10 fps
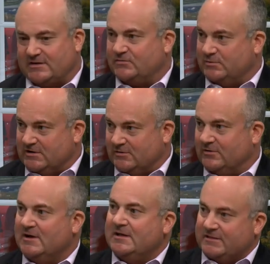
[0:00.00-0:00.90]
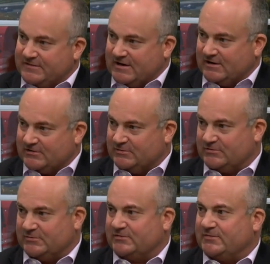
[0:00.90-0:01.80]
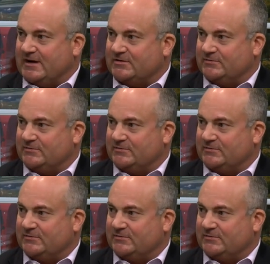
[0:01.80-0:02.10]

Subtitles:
Because we know that also is a risk factor